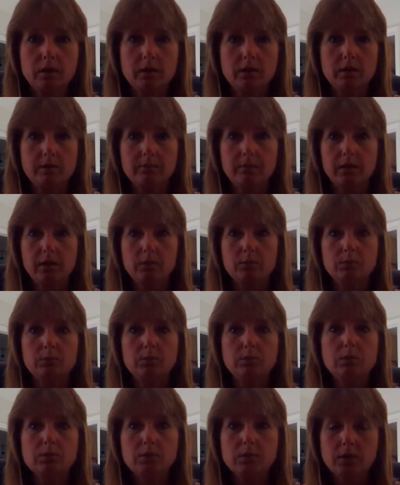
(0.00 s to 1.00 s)
a
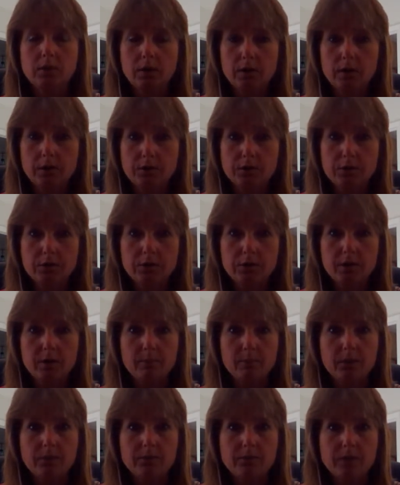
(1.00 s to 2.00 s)
route a certain
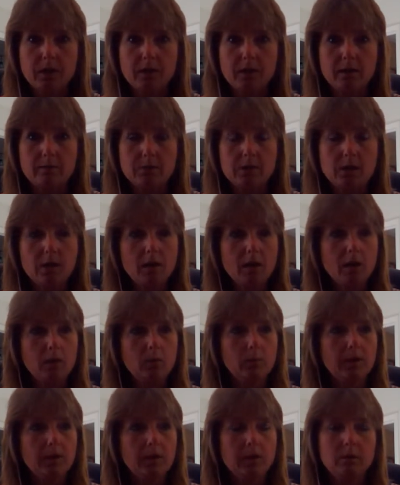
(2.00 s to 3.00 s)
number of times,
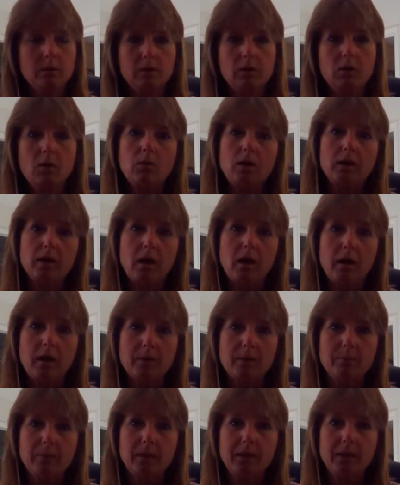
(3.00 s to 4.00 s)
we can go on
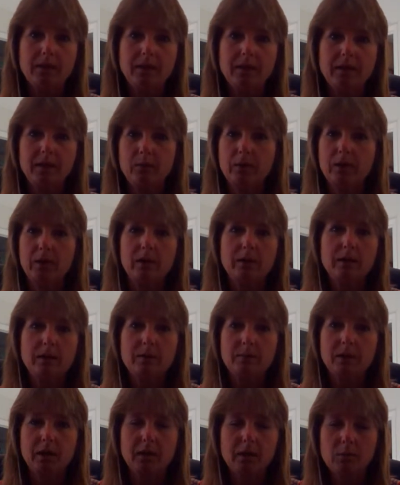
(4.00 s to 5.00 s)
autopilot and we end
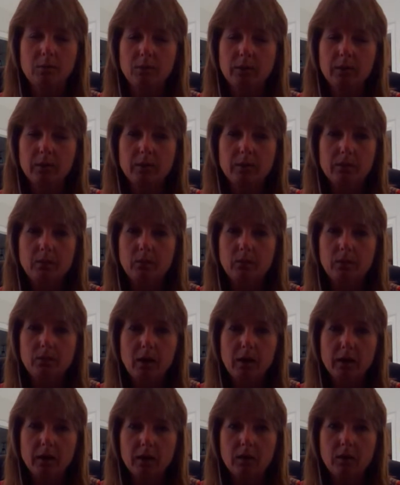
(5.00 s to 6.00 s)
up getting where we
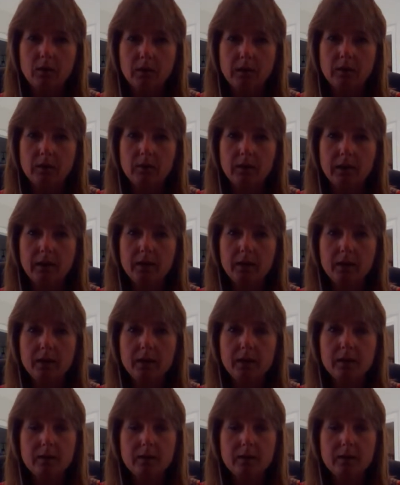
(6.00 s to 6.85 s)
want to go anyway.